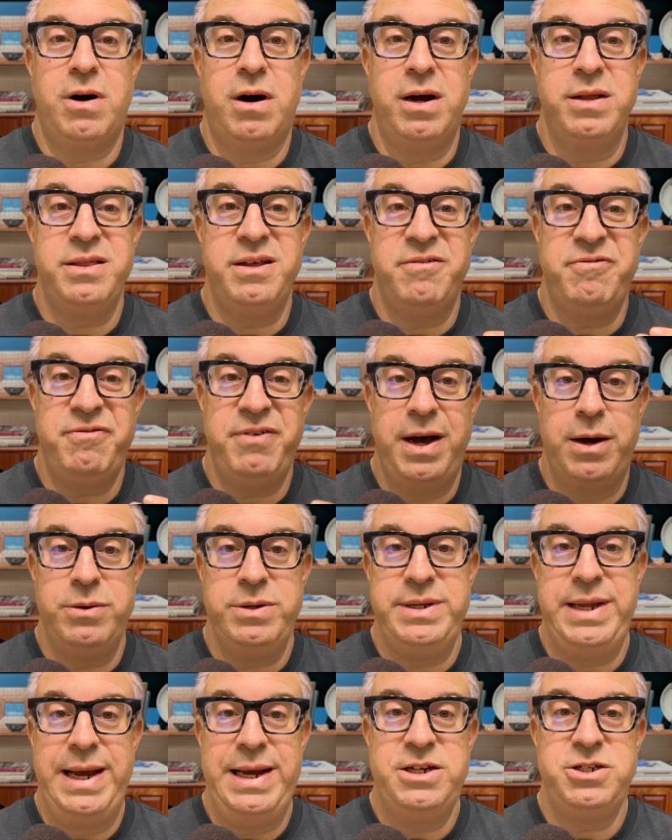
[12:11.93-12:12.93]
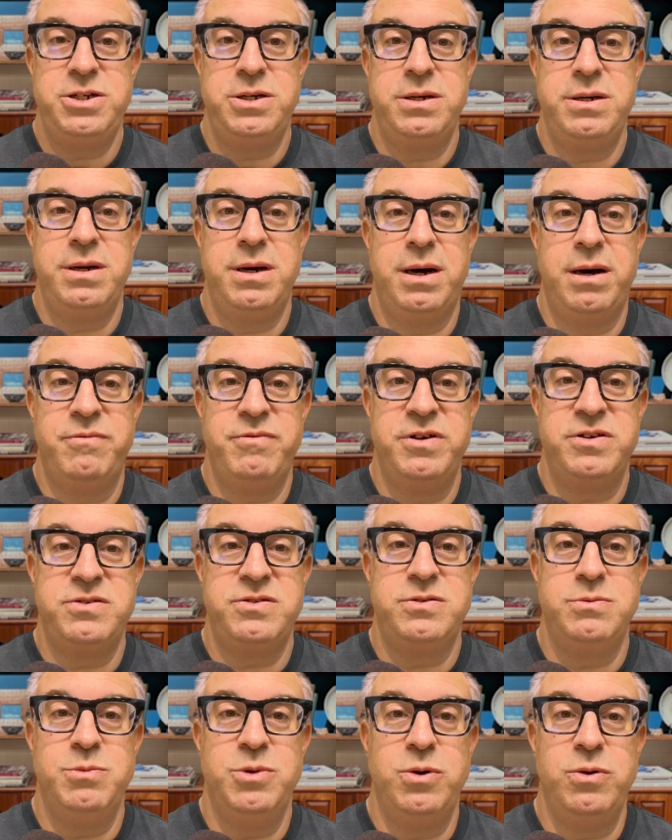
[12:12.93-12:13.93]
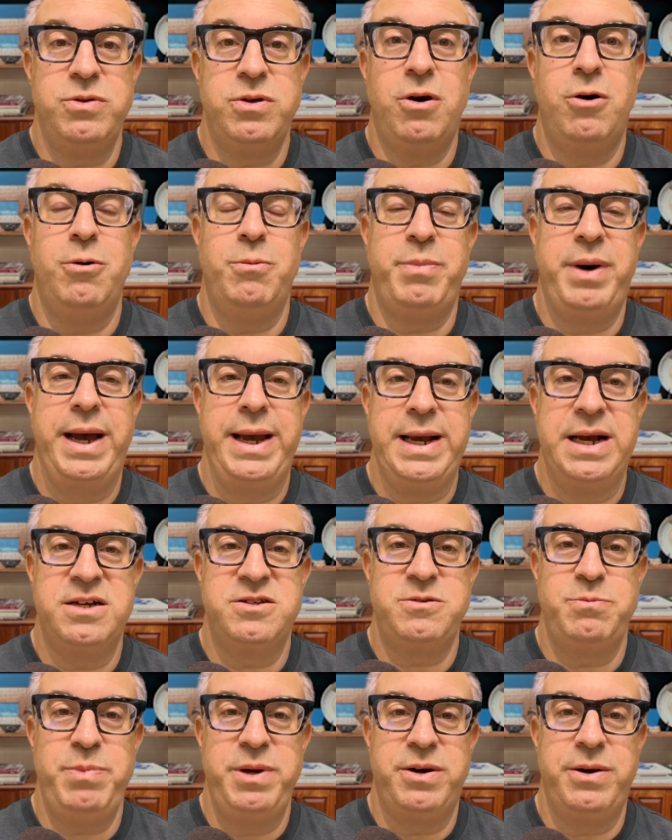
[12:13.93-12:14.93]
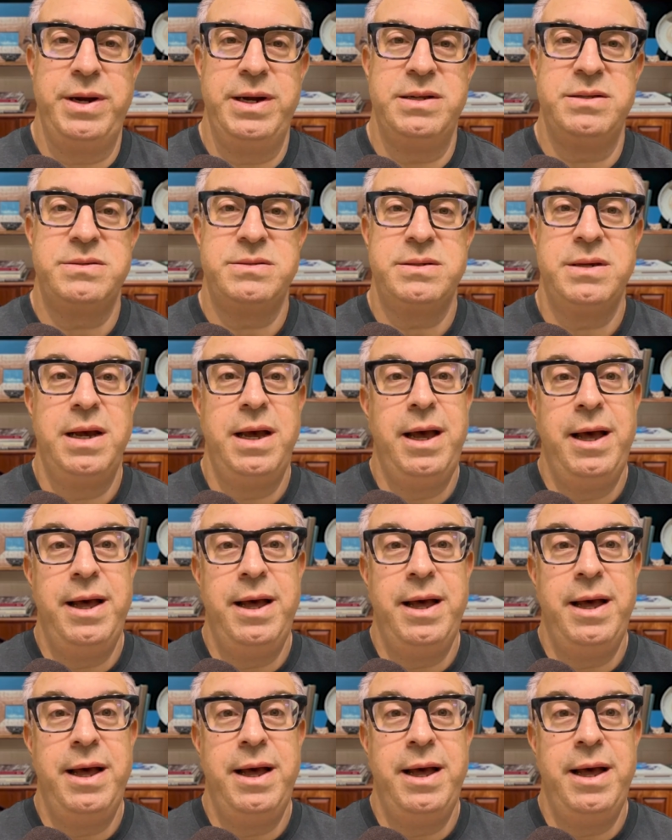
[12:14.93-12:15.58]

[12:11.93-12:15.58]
are the foundation of a smooth home buying experience.